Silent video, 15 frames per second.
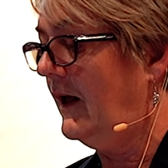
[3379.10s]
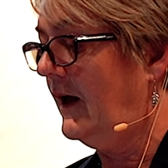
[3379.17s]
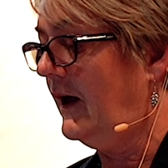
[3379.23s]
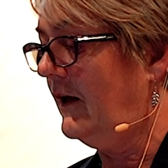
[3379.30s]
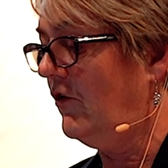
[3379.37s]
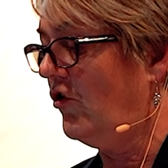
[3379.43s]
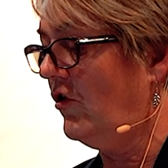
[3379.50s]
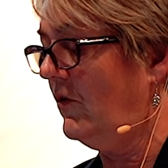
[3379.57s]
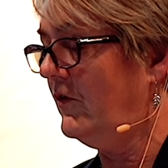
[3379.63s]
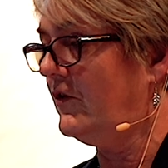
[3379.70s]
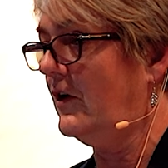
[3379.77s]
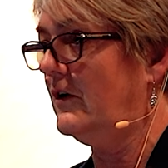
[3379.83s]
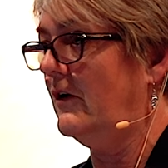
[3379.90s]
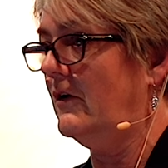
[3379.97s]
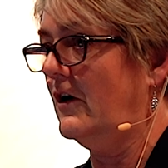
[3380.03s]
And she was
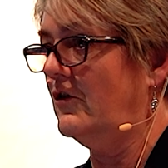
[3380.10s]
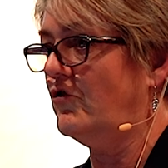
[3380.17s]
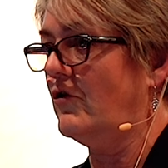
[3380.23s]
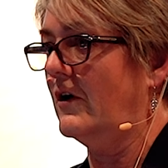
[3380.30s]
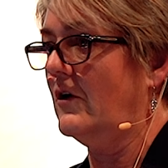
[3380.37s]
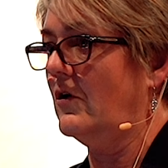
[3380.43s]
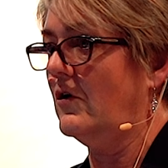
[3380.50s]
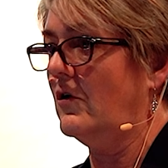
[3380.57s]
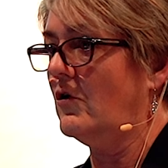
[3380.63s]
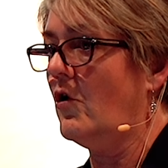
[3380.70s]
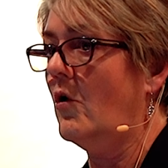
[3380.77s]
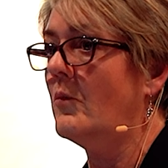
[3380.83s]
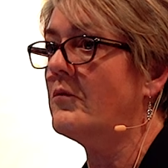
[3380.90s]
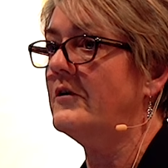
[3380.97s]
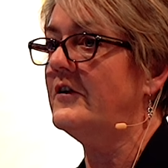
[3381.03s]
on a, a drug
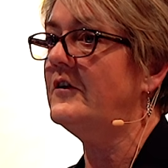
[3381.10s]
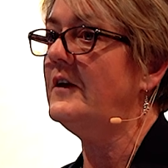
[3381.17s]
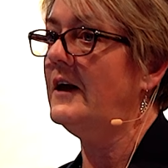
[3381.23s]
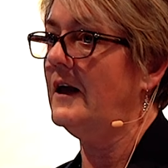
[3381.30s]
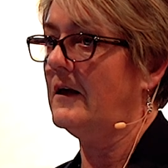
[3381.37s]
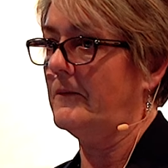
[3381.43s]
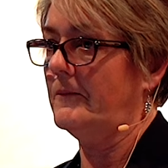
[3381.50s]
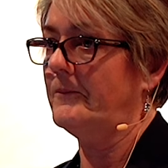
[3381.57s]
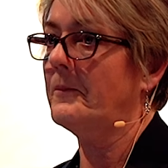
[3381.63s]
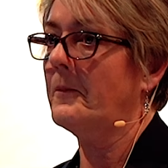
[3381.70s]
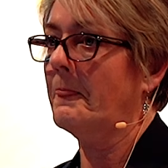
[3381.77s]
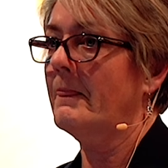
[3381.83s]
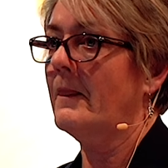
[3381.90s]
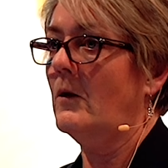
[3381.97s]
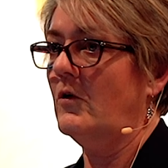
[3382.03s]
called Pristiq,
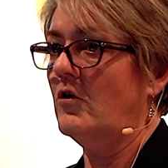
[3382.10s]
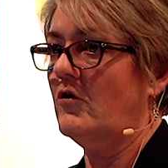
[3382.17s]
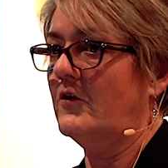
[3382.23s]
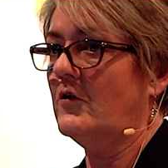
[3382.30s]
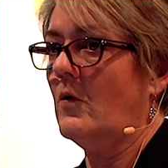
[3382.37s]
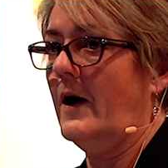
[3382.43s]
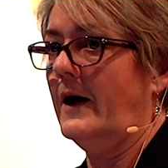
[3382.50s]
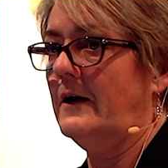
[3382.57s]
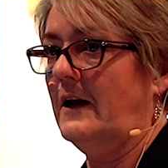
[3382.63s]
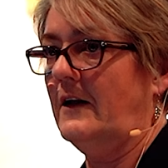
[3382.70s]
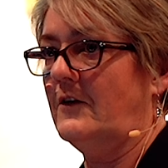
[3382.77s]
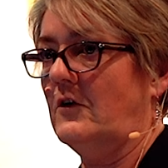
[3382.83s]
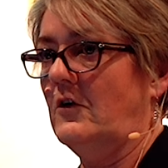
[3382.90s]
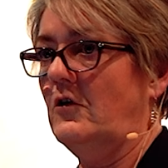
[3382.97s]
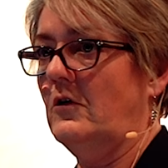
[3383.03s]
which is quite,
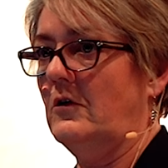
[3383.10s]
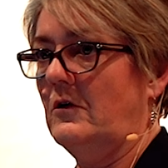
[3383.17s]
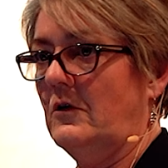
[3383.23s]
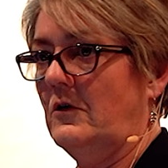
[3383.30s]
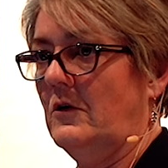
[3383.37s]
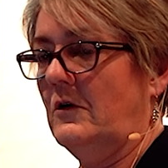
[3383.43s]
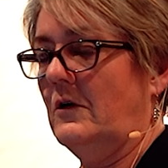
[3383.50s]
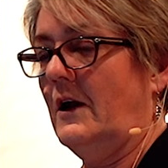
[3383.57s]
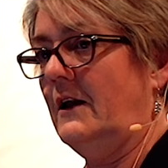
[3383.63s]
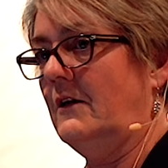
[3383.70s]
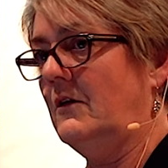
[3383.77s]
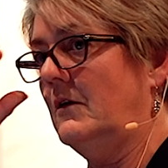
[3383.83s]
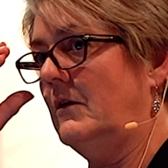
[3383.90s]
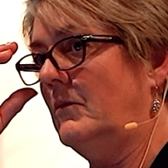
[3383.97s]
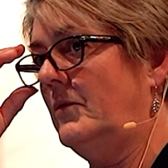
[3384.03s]
it's a,
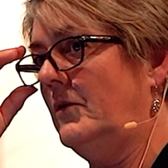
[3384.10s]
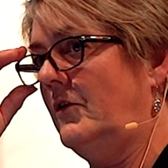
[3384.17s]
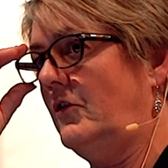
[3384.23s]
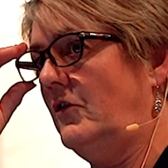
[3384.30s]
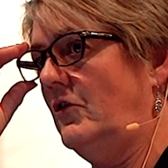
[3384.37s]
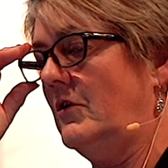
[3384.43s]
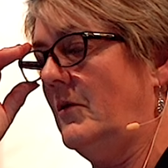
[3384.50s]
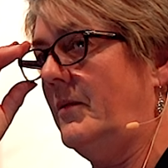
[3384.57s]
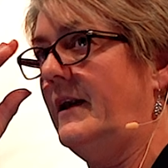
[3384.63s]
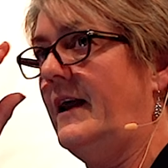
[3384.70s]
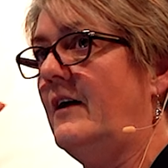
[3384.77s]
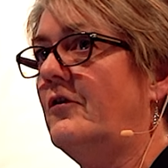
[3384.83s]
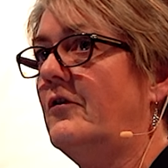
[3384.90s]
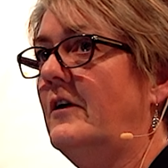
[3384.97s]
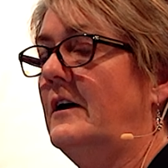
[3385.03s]
it boosts
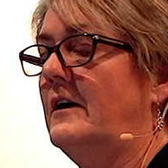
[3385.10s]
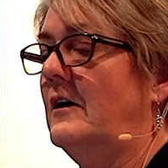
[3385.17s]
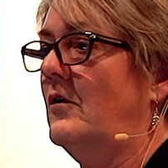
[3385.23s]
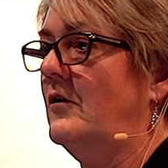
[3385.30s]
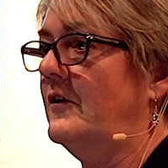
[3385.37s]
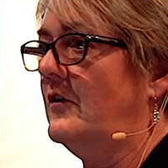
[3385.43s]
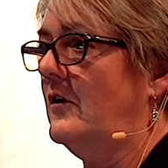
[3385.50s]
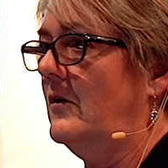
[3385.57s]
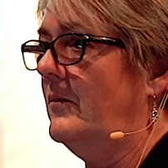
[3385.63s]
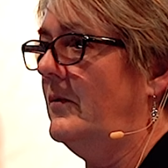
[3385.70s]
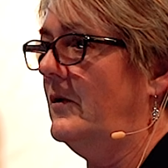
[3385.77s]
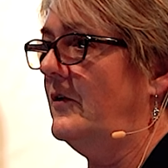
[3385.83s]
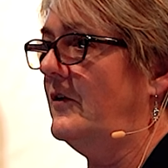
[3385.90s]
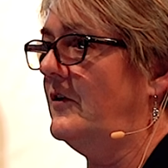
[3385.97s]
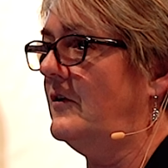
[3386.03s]
norepinephrine and it also
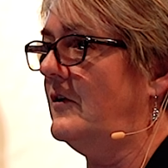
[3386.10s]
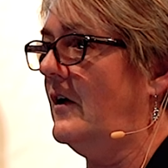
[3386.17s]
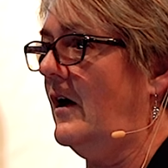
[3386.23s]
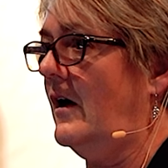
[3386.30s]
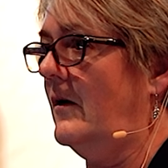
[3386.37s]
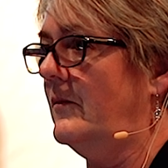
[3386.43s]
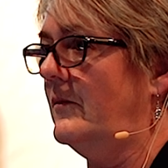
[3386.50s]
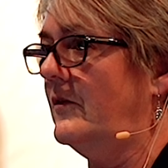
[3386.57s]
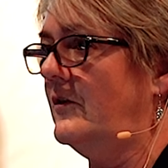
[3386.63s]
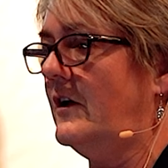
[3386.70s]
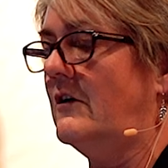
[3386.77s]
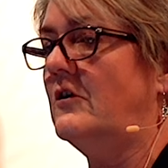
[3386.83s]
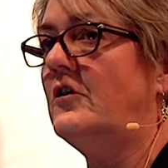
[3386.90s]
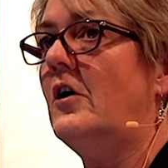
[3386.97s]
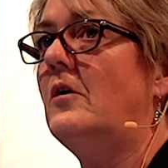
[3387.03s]
boosts um,
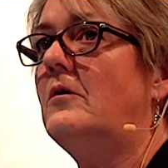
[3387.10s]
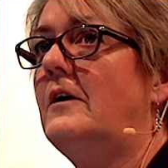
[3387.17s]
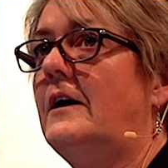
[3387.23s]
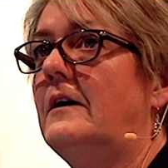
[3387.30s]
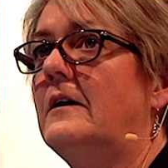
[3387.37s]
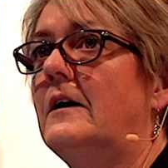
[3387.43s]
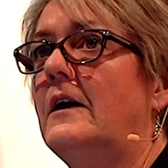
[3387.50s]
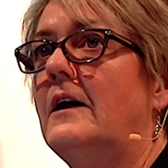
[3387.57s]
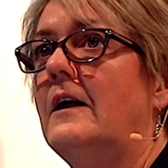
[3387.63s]
serotonin.